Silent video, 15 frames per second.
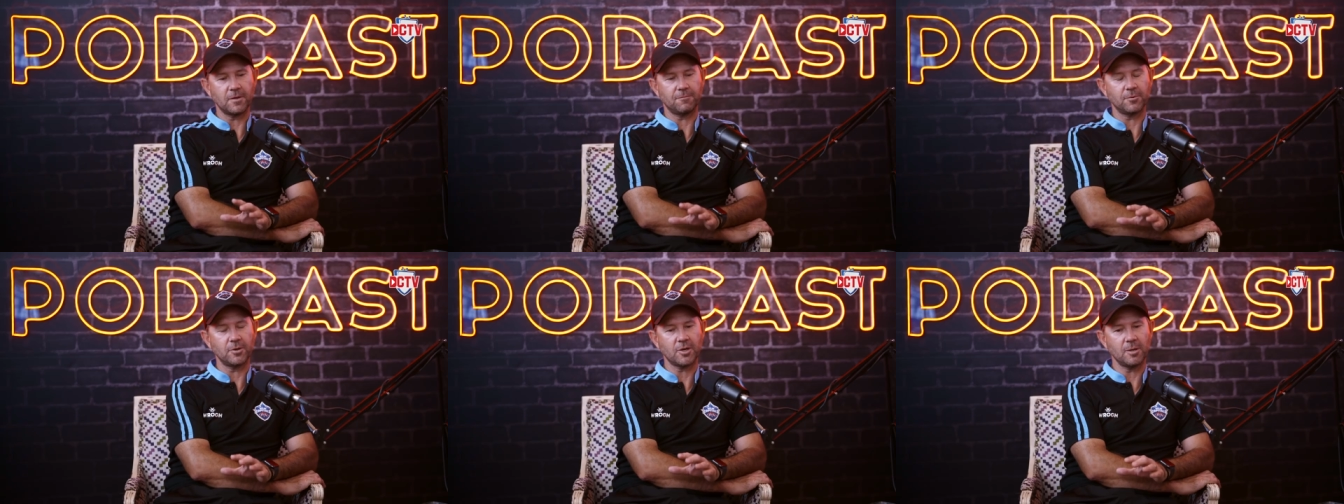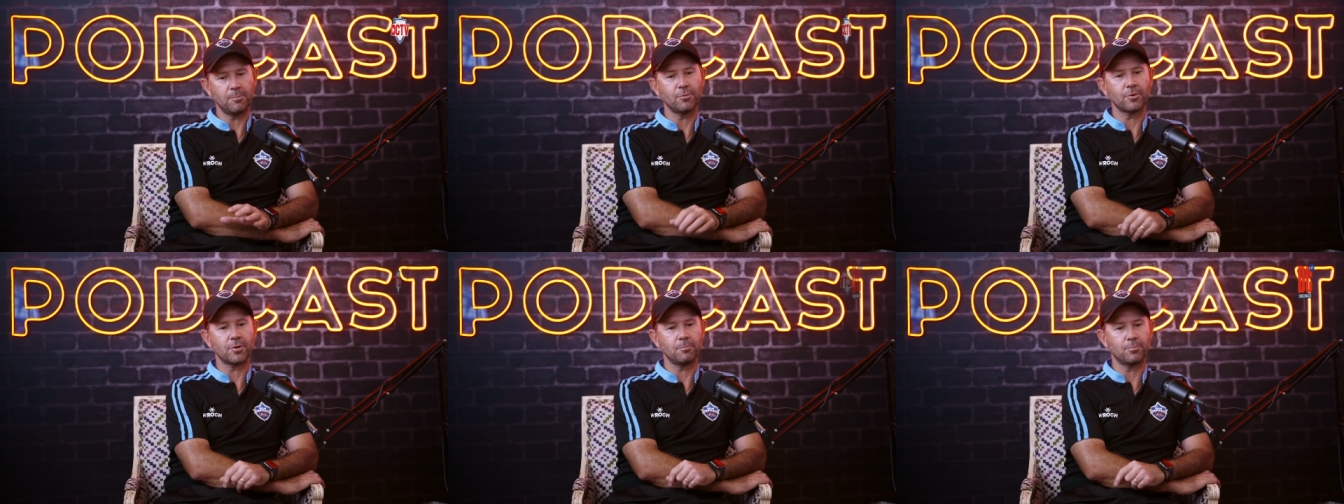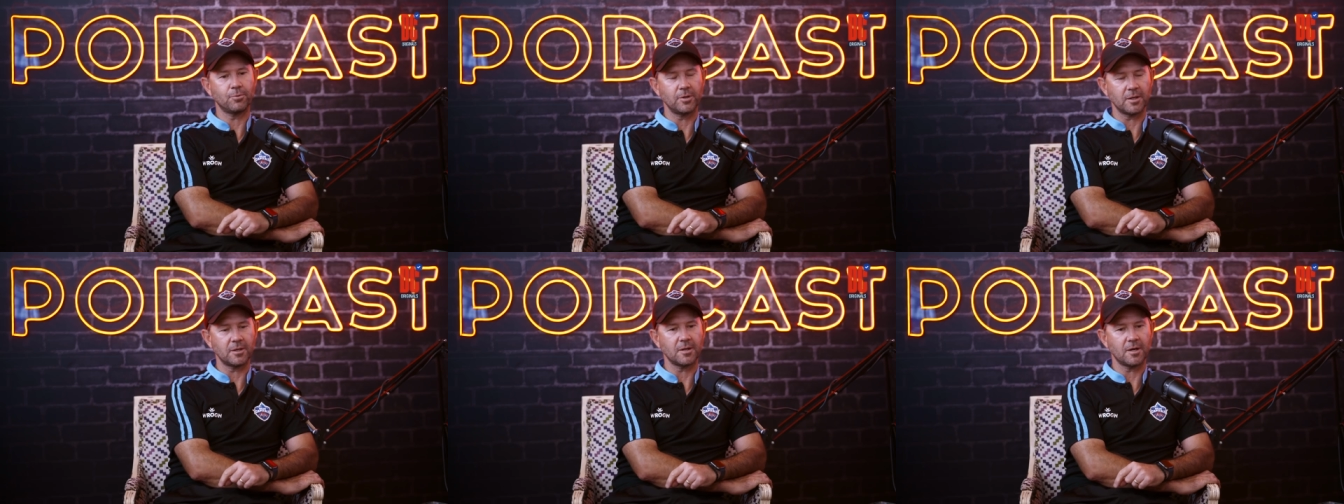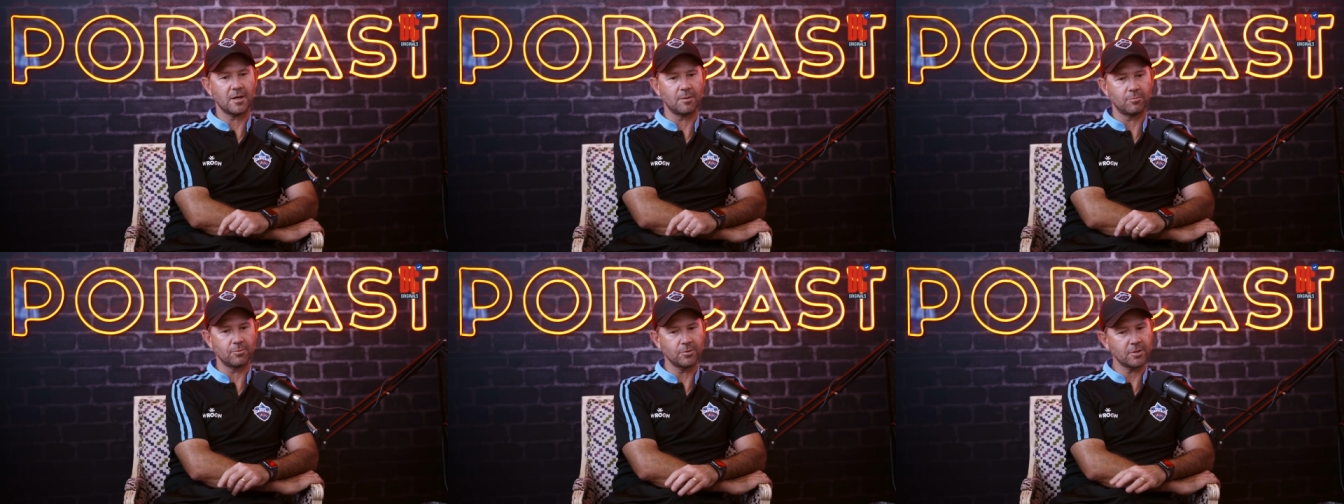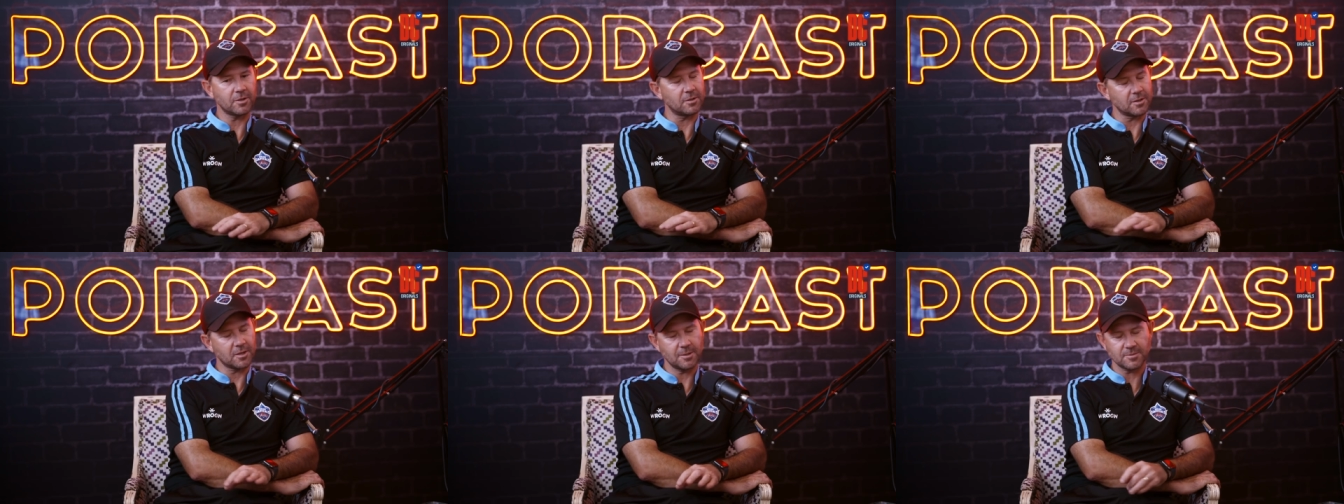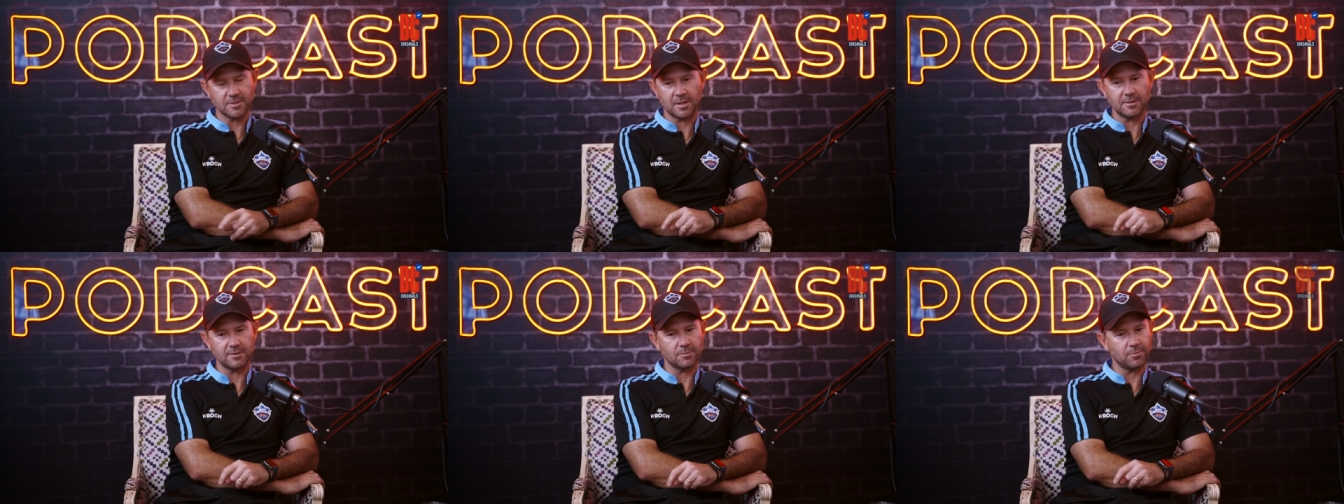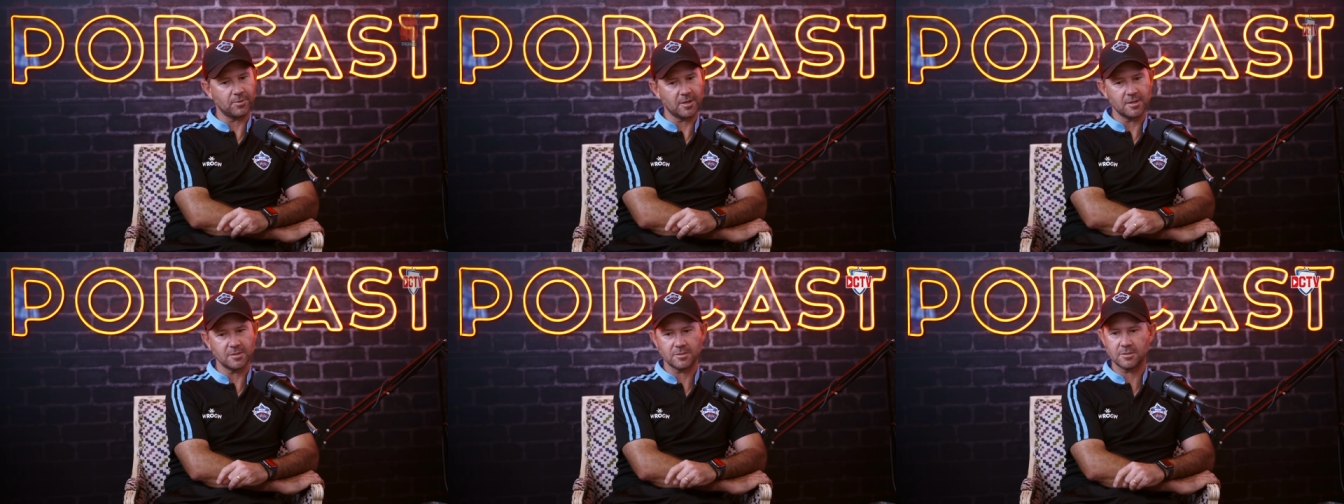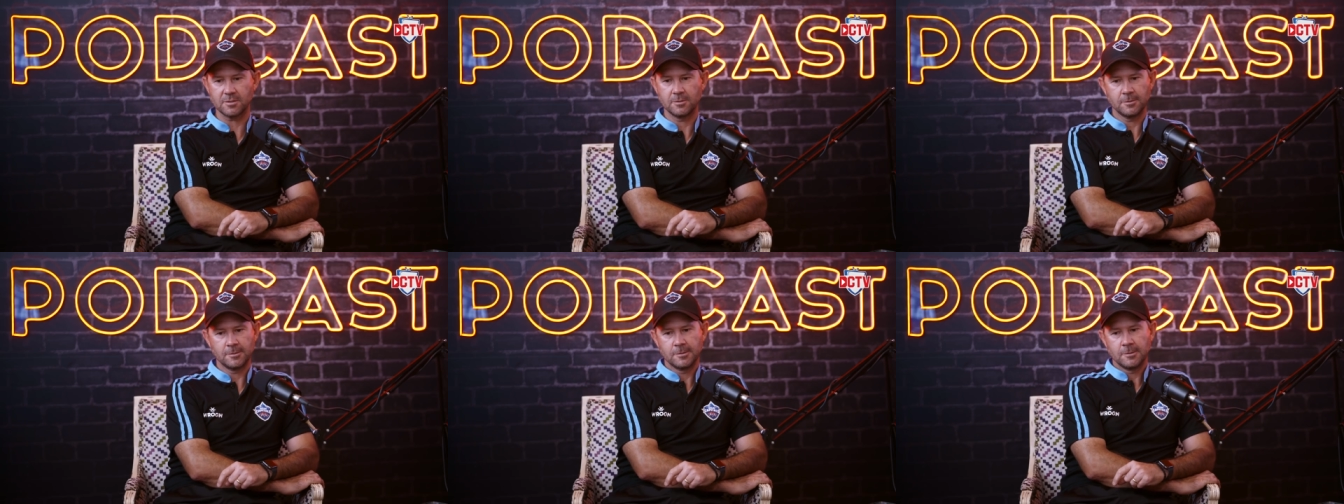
If we keep putting in the hard work, and I keep saying it to the players,